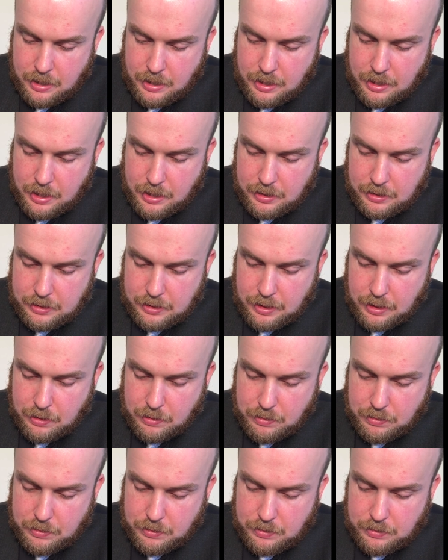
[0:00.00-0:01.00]
x
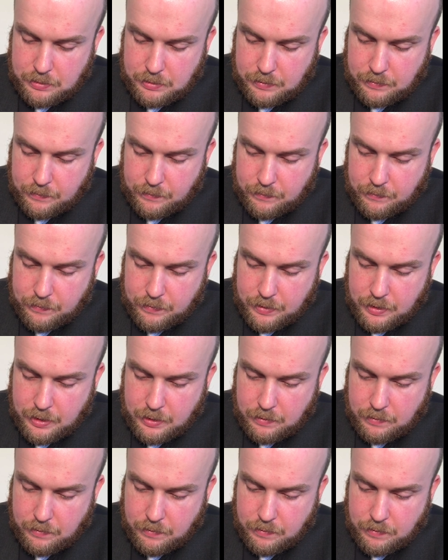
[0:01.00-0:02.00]
equals
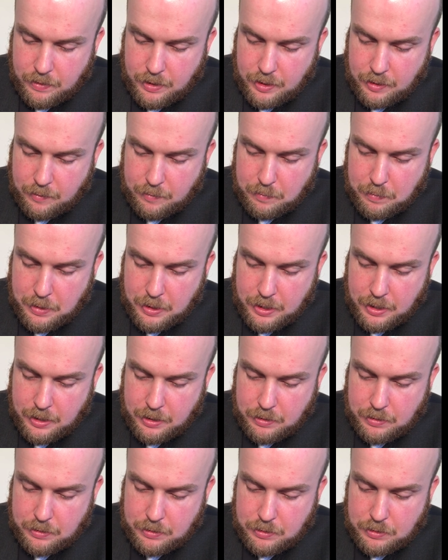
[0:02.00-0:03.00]
5 pi
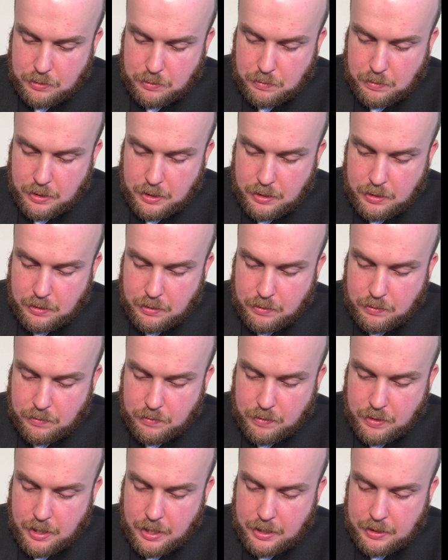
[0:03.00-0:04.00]
on 12,
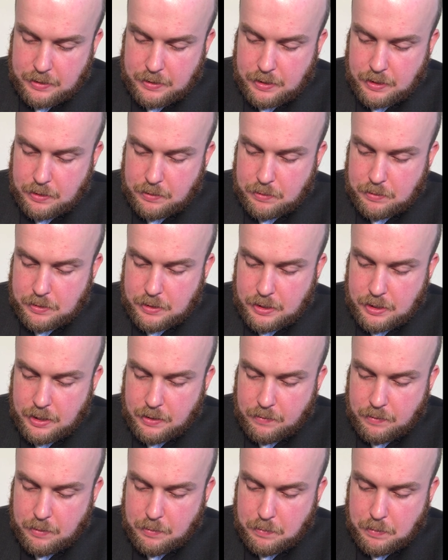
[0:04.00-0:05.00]
x equals
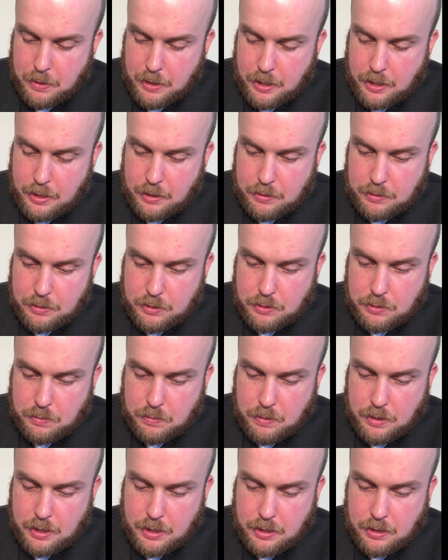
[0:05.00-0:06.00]
11 pi on
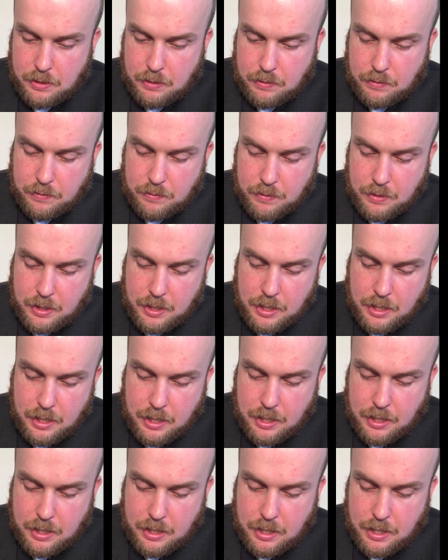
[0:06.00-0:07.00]
12,
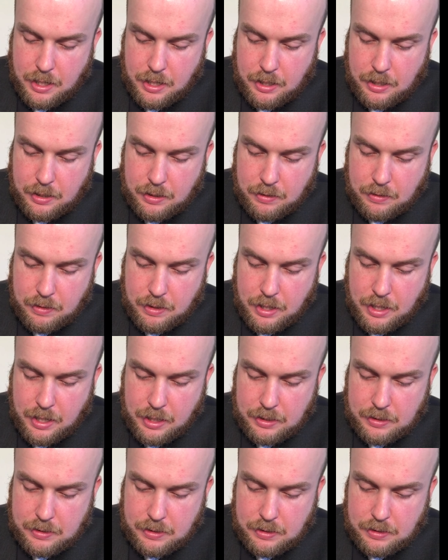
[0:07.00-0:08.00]
negative
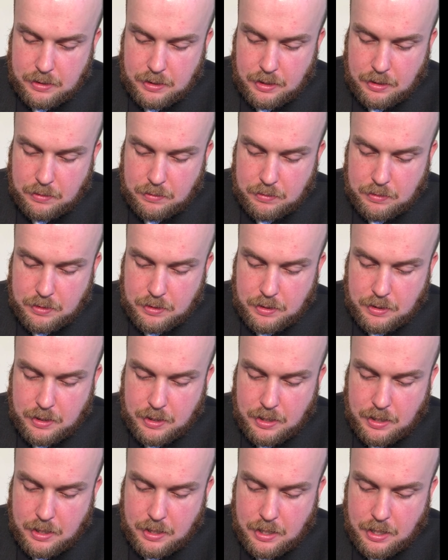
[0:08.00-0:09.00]
x is equal to
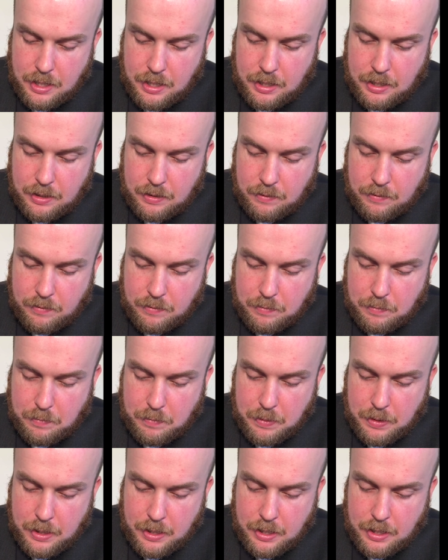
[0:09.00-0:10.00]
negative
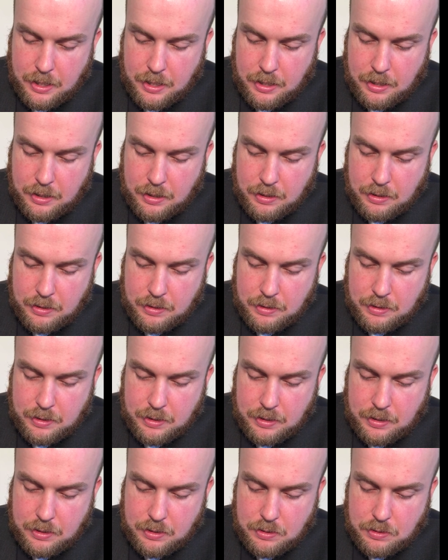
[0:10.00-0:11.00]
pi
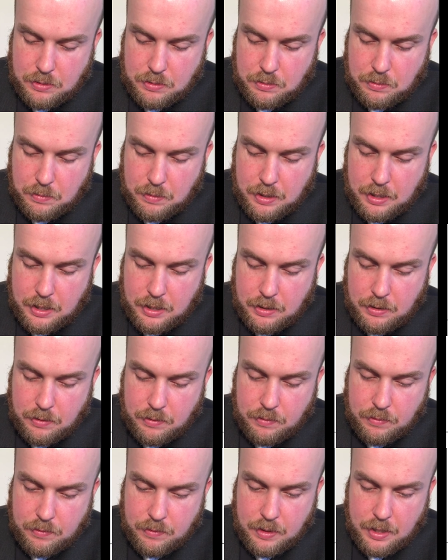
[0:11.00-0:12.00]
on
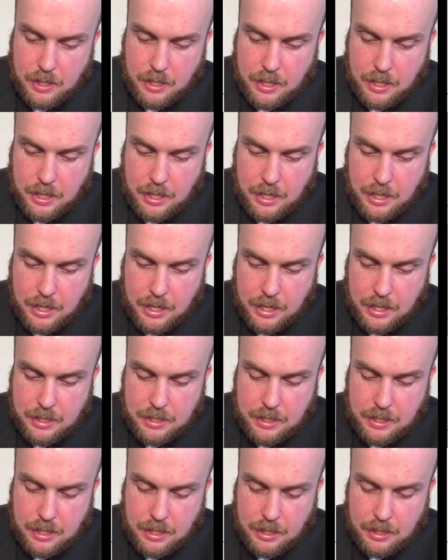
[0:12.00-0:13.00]
12,
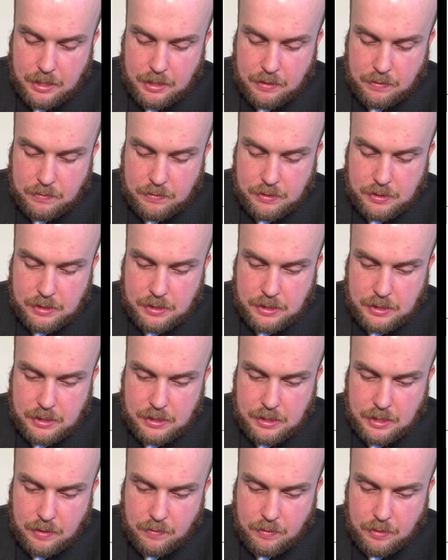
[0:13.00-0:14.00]
and negative
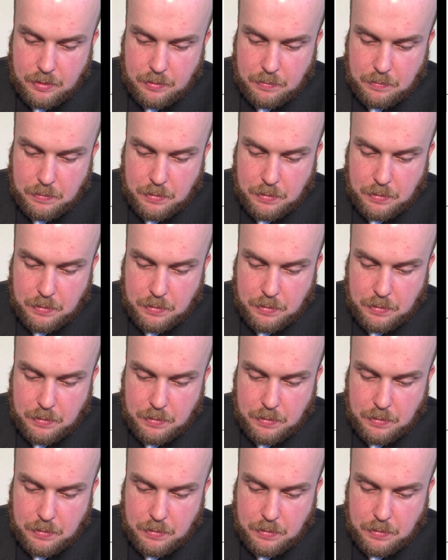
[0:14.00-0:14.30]
7